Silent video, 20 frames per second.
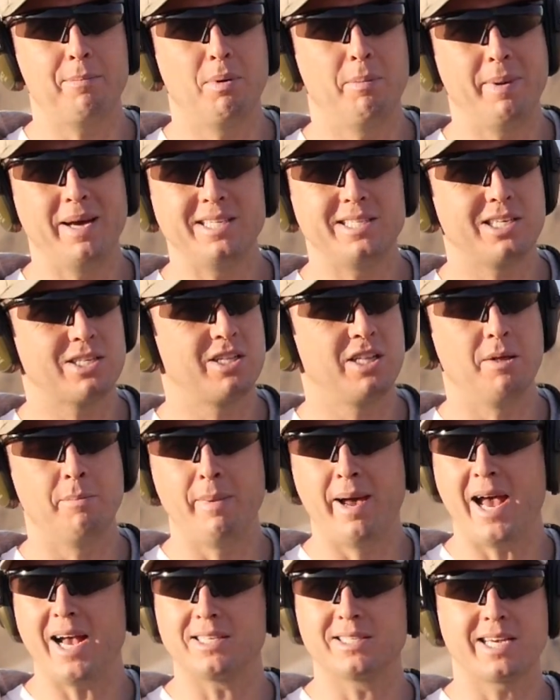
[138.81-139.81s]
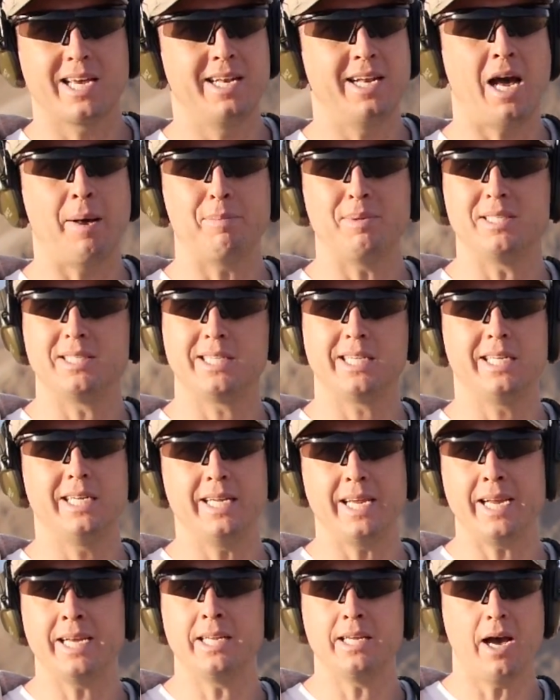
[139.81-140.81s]
but basically the mags cannot be
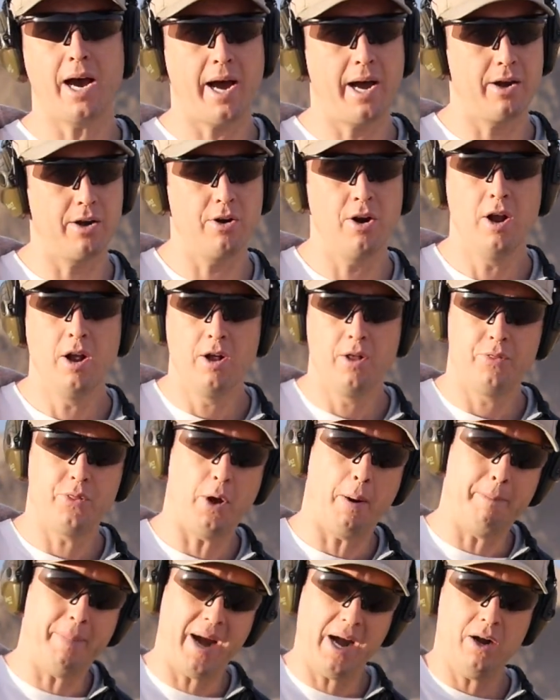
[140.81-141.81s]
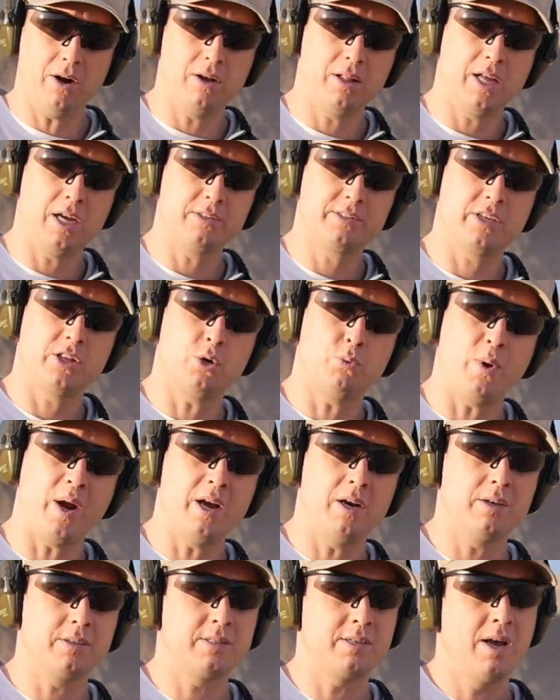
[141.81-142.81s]
seated any higher. They're parallel to the
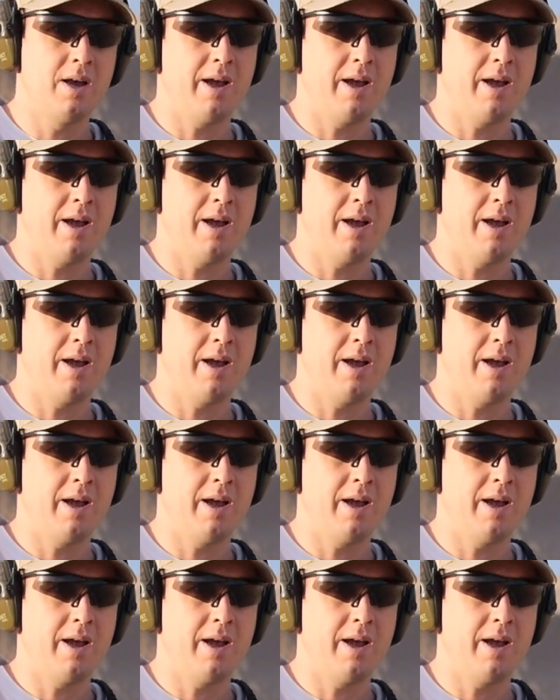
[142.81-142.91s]
rails,